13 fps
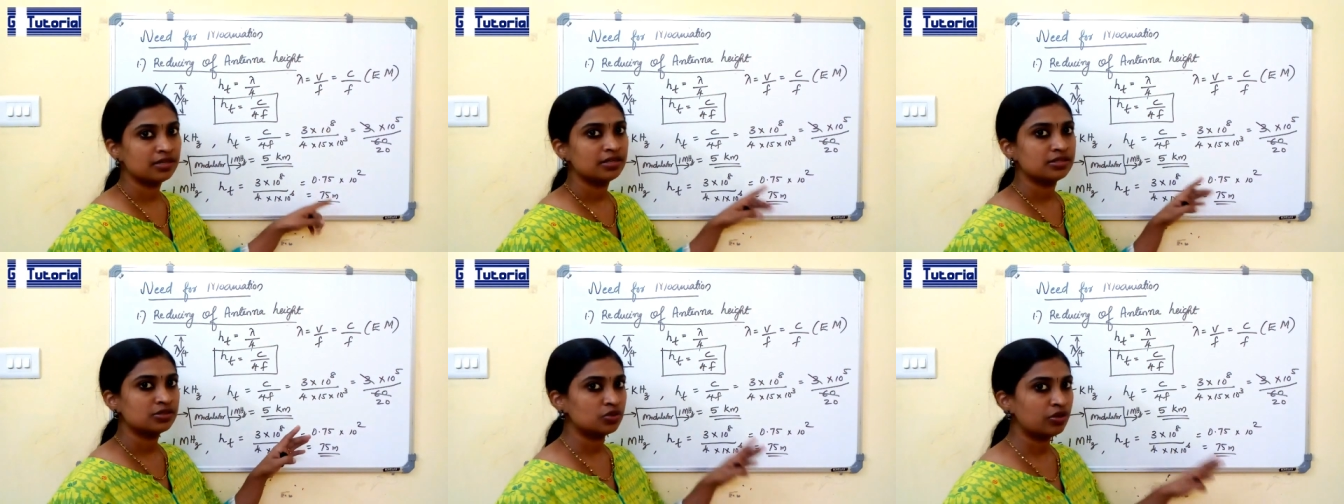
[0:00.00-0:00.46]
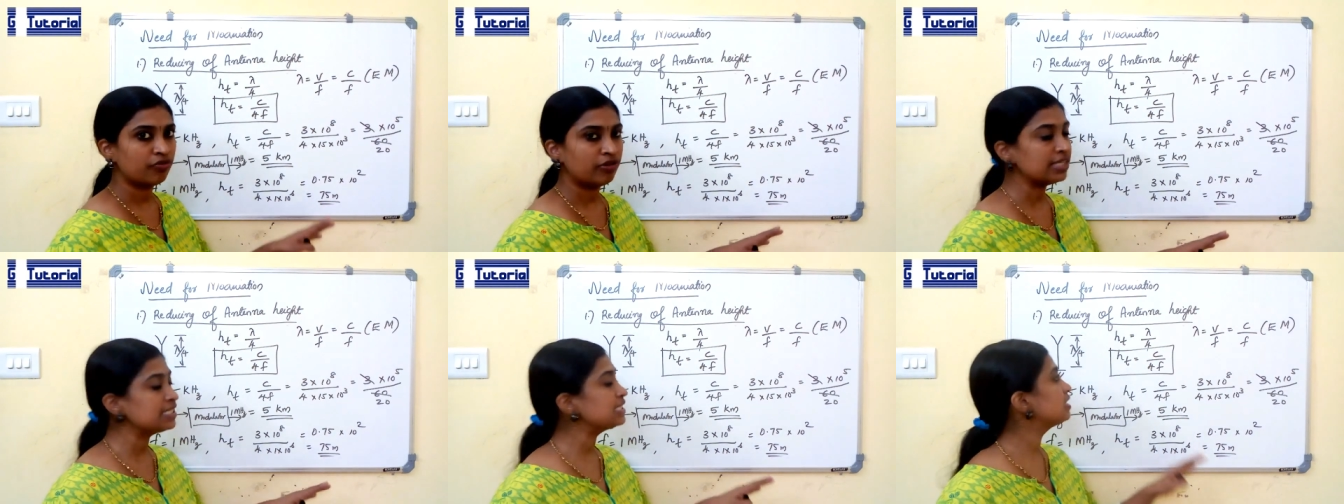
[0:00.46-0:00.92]
So the
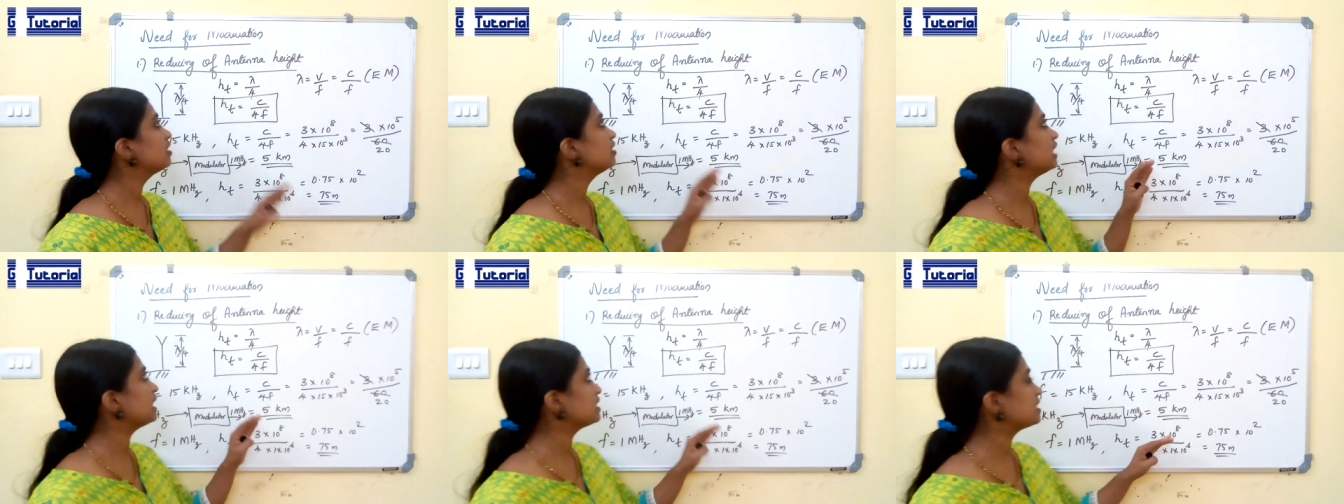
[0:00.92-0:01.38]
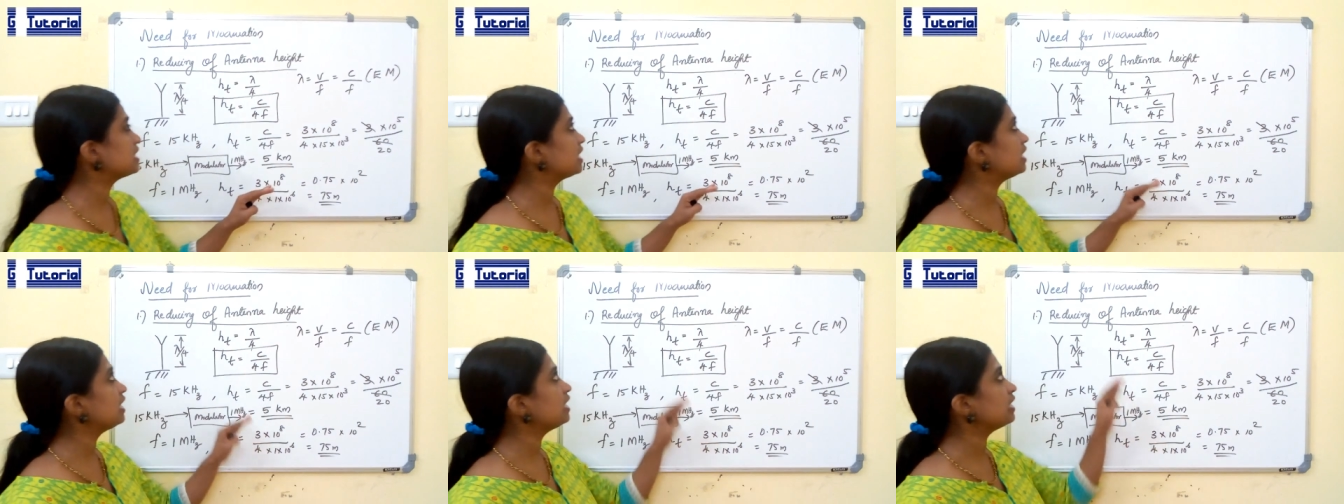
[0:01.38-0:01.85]
first
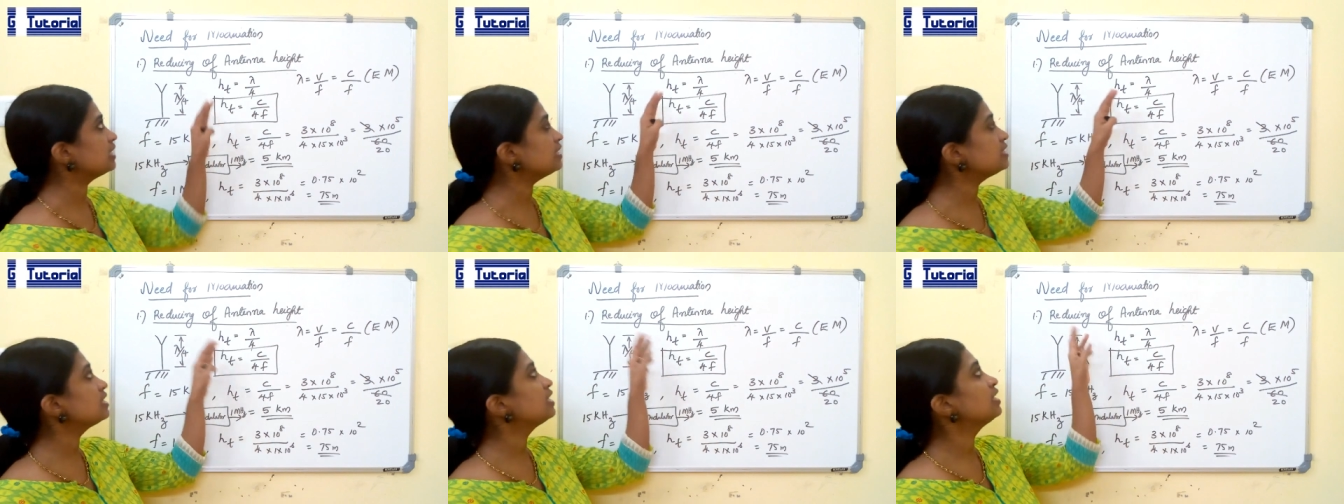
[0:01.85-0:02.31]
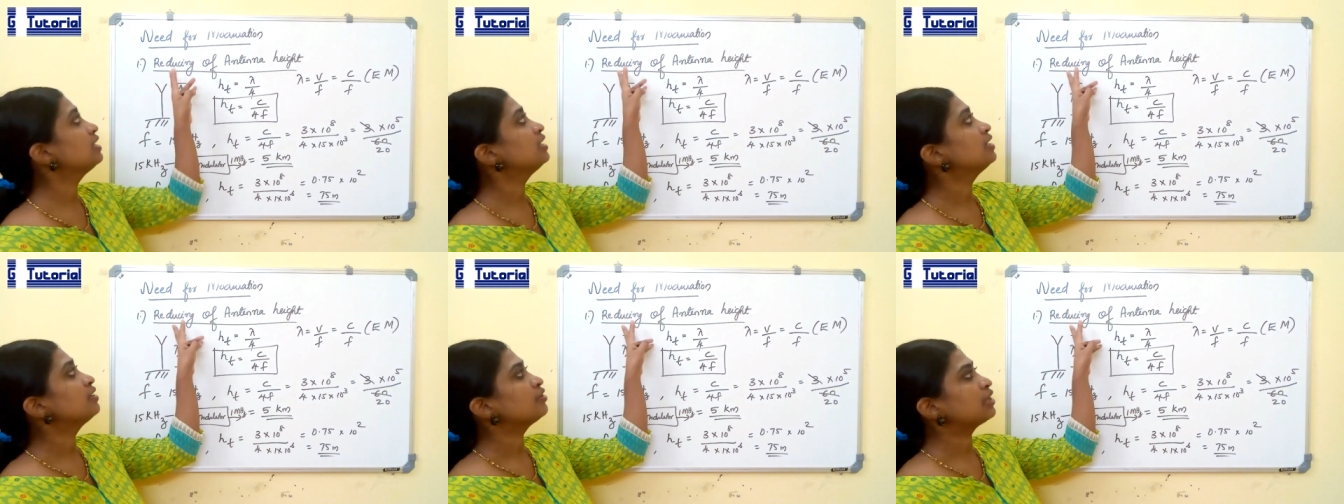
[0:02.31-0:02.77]
necessity is
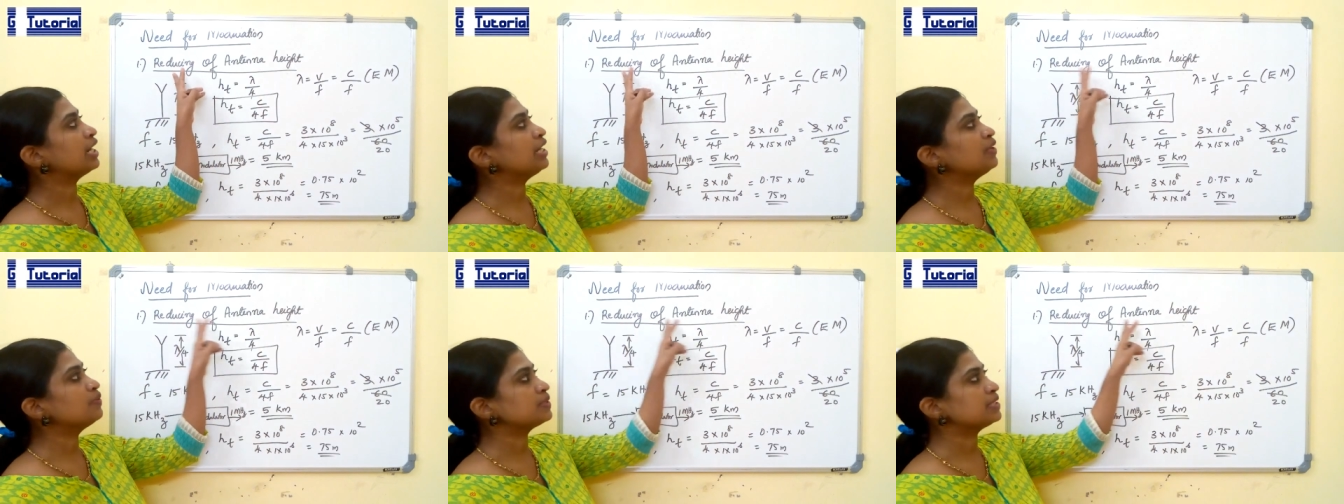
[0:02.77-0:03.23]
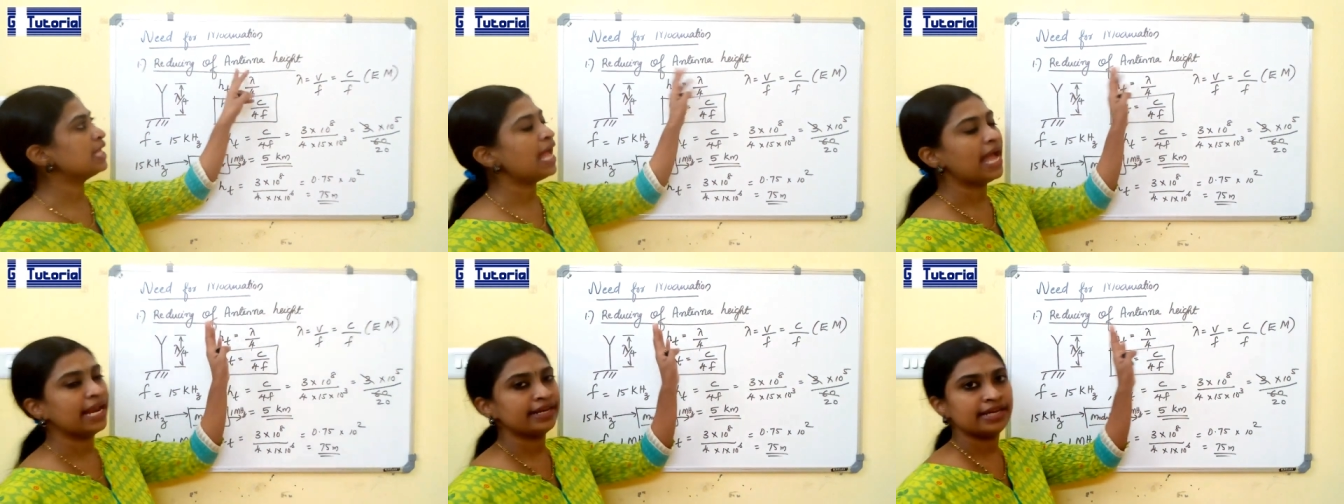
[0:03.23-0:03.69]
reduce the
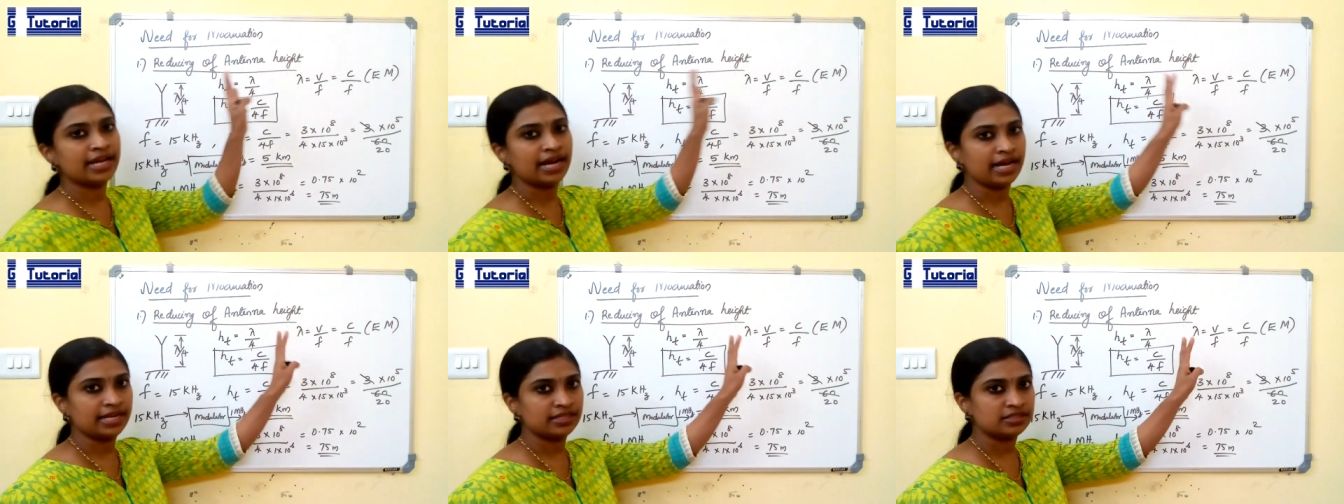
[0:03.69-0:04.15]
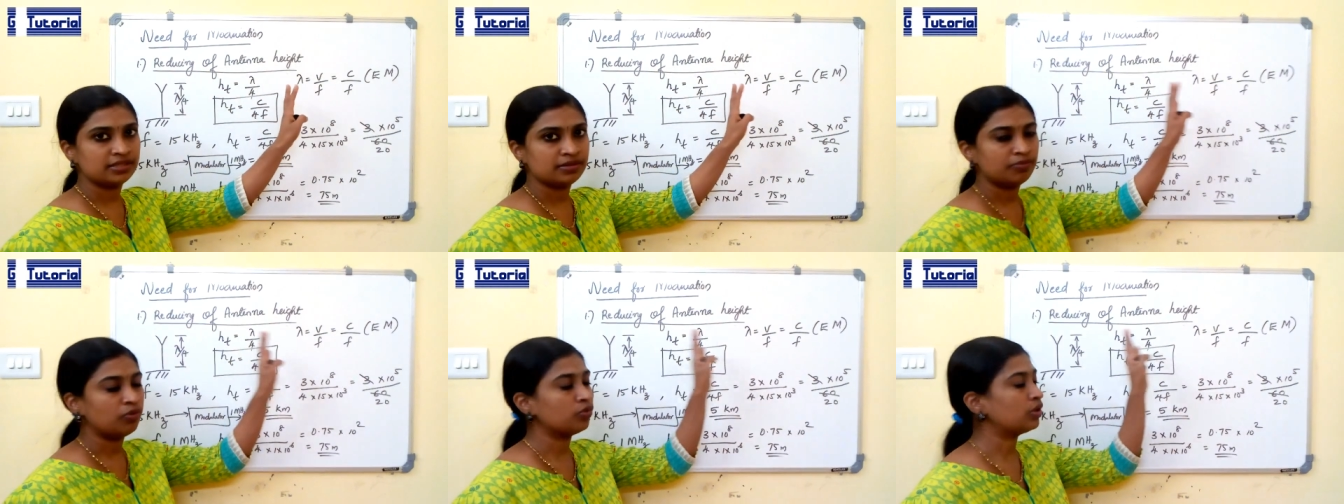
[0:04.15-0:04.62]
antenna height.
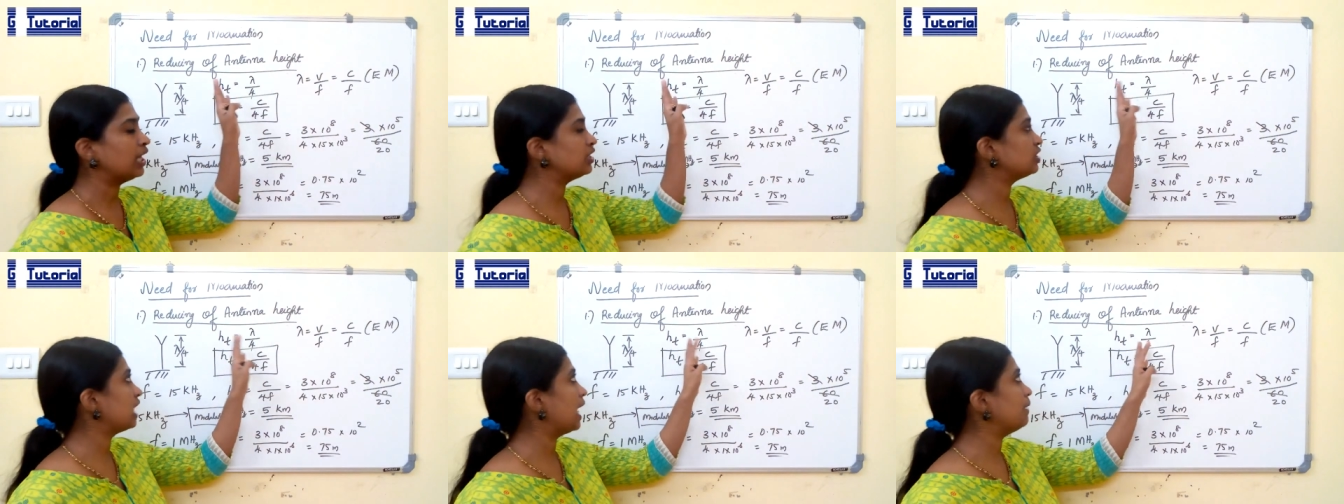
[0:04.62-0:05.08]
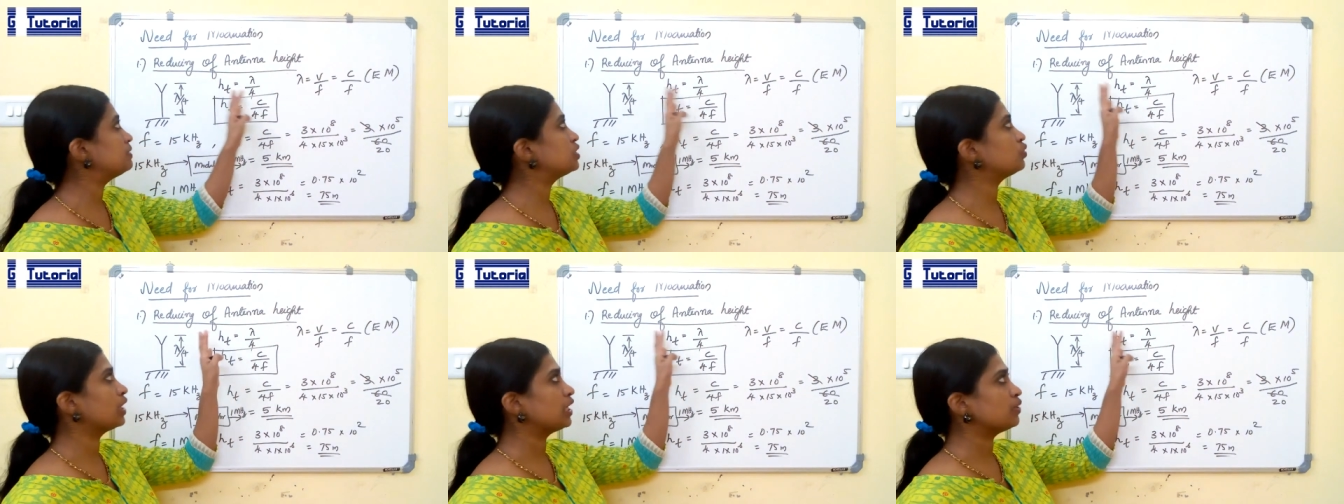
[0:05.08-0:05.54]
Modulation helps
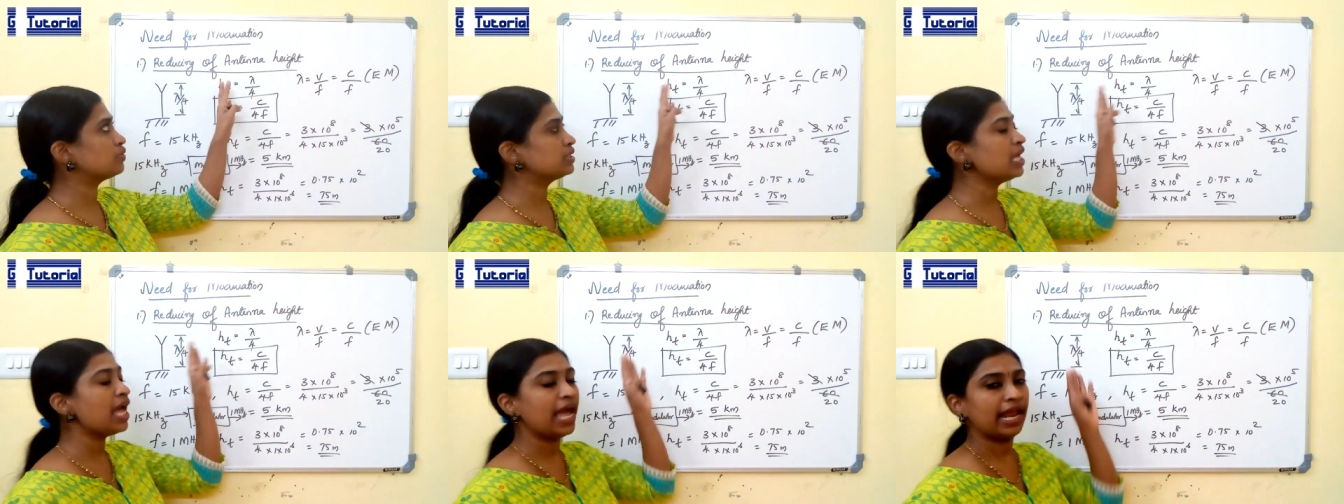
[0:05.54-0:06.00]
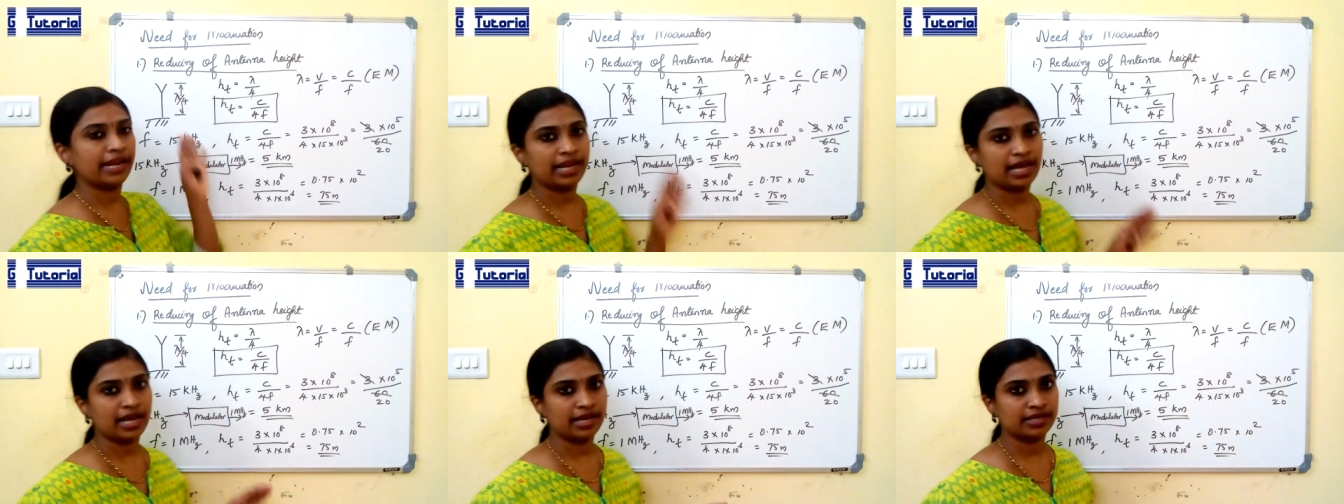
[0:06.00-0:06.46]
to reduce the antenna
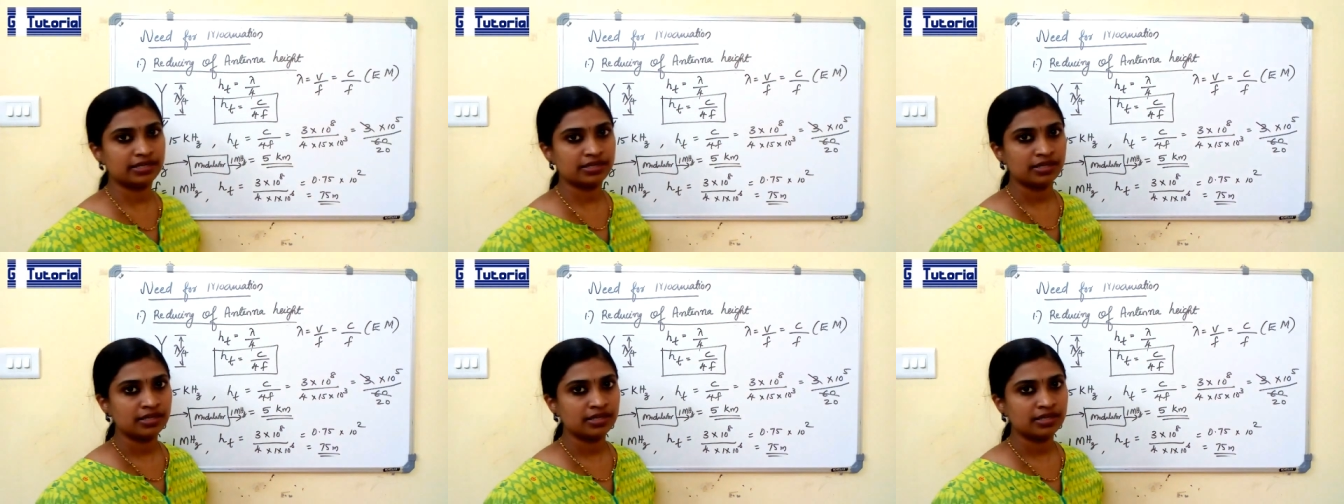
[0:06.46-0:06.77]
height.